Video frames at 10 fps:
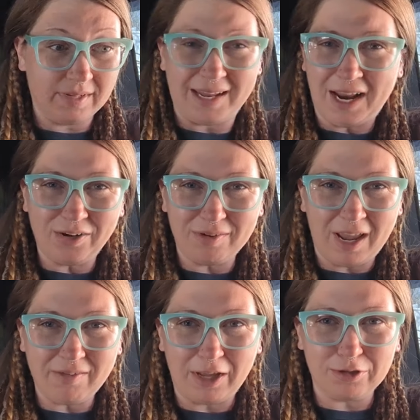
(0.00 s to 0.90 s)
And I don't even
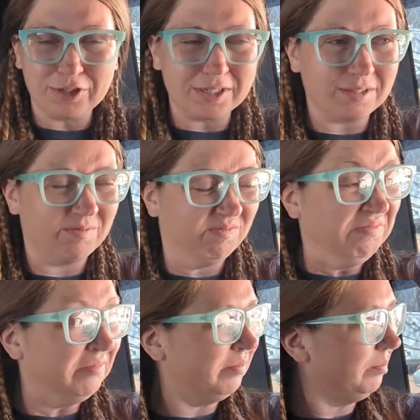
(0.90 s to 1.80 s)
have allergies.
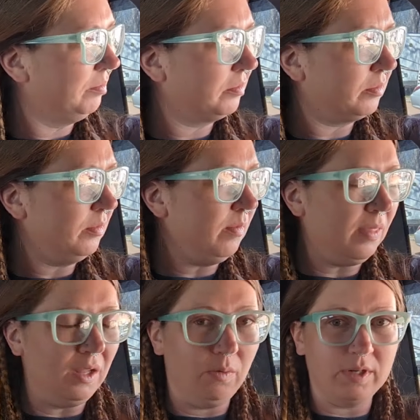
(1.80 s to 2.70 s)

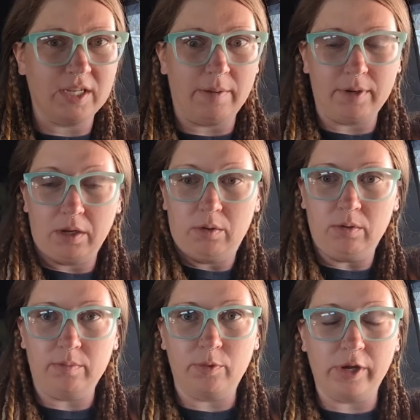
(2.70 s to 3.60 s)
What is happening?
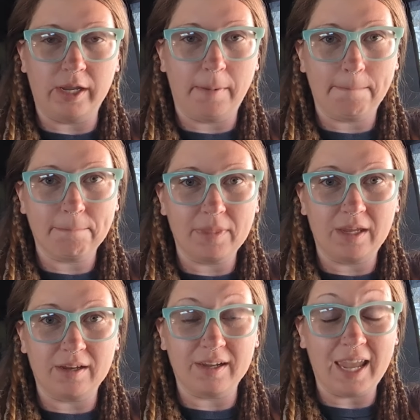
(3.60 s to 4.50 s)
Oh boy.
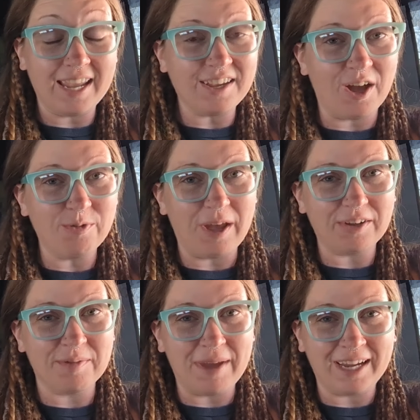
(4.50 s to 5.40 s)
Uh, hey y'all,
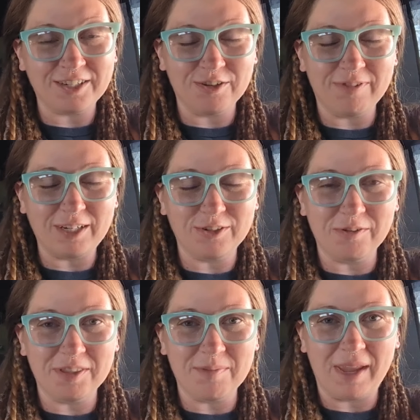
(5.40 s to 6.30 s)
welcome back to Adventuring
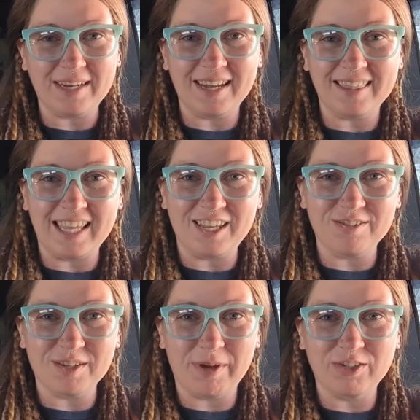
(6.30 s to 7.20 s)
with Amanda. Thank you
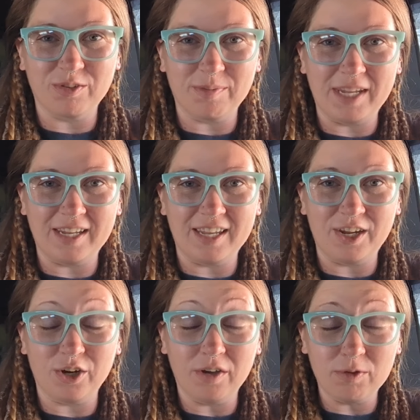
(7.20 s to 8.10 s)
so much for being
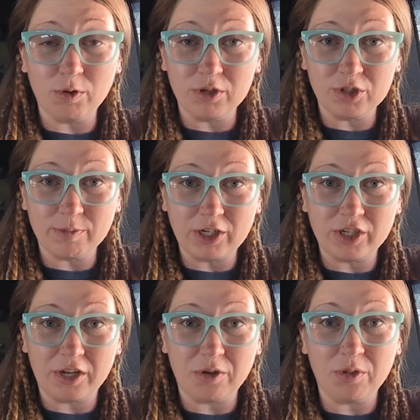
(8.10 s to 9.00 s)
here. If you are new to my
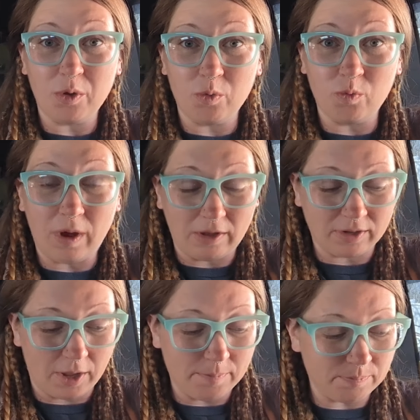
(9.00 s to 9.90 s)
channel,
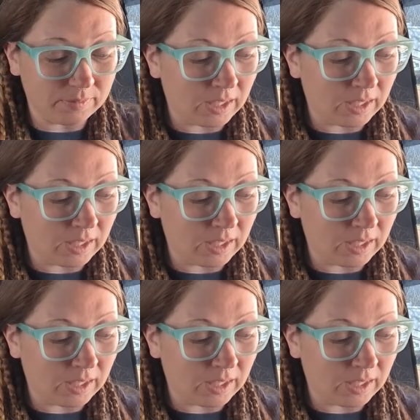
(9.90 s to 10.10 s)
welcome.